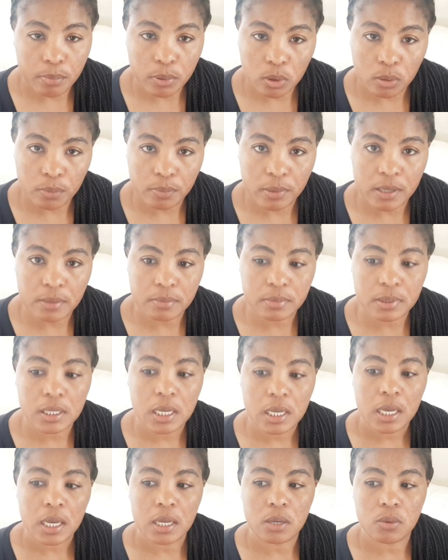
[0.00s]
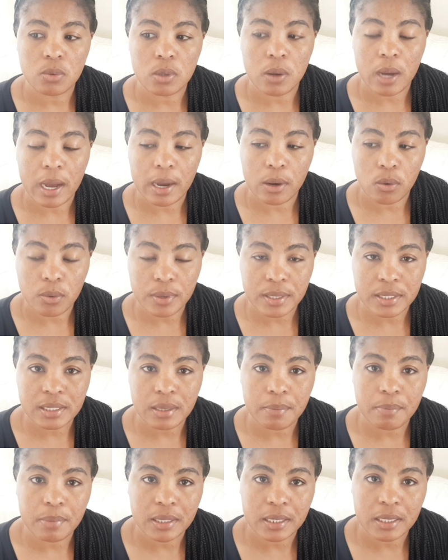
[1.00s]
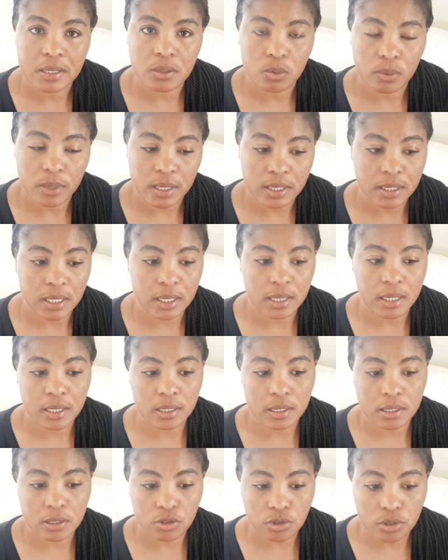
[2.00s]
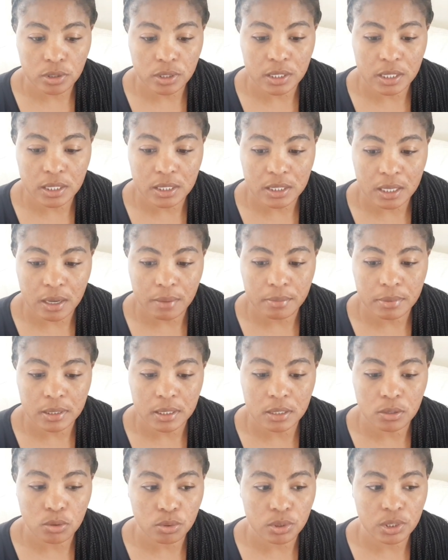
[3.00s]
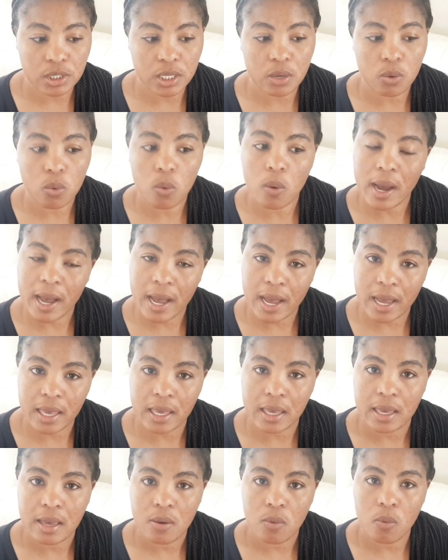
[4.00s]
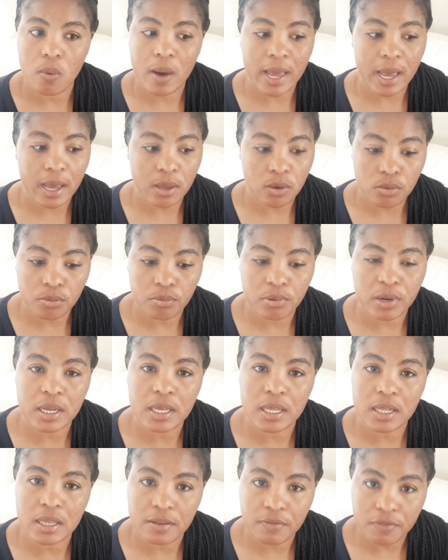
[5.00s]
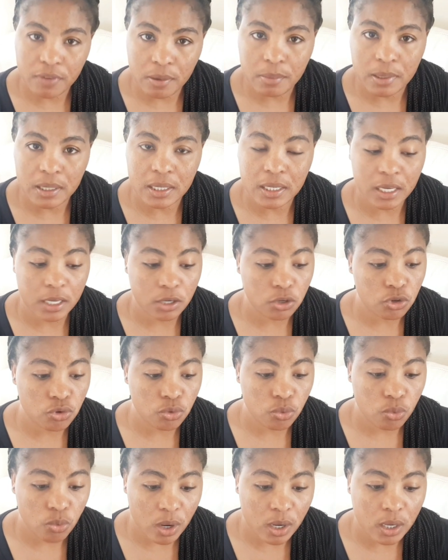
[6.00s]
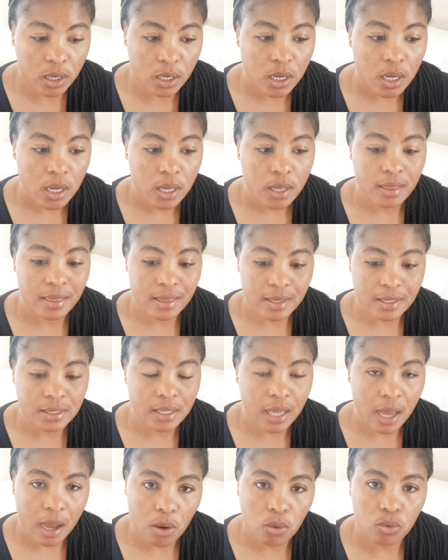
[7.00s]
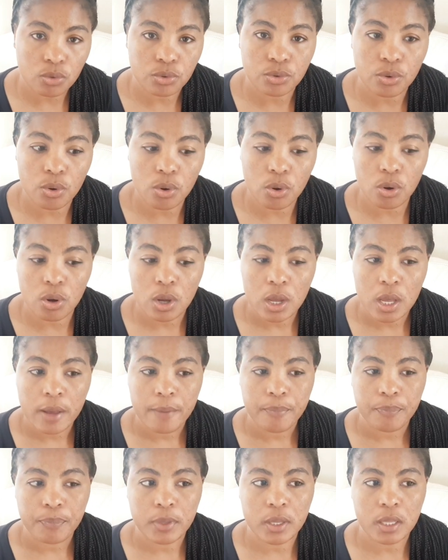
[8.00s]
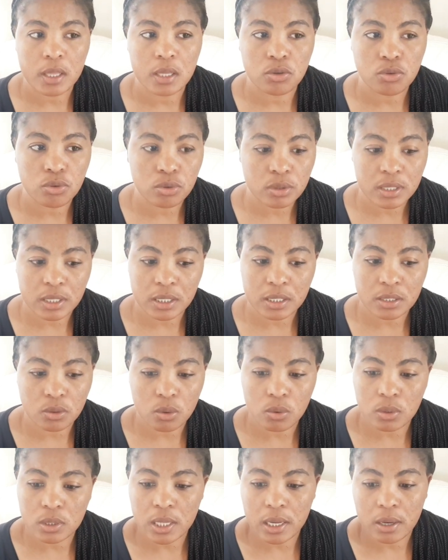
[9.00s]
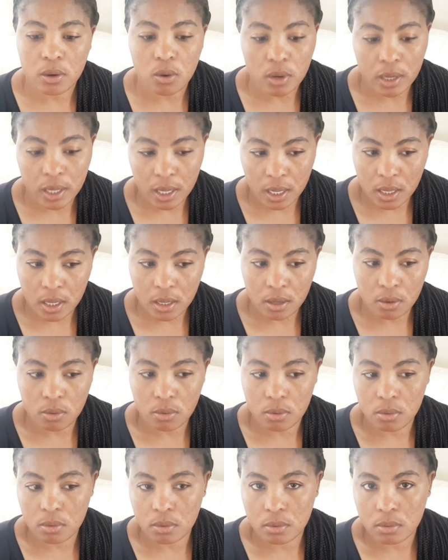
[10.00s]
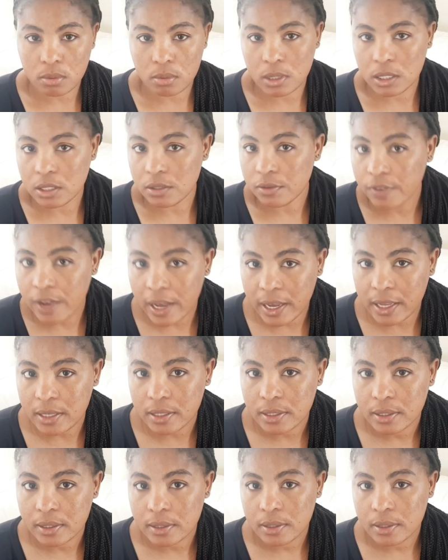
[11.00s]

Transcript: problems and we are going separate ways and then the children come in to say why why are you breaking the family can't you work this out or the children goes like okay it's fine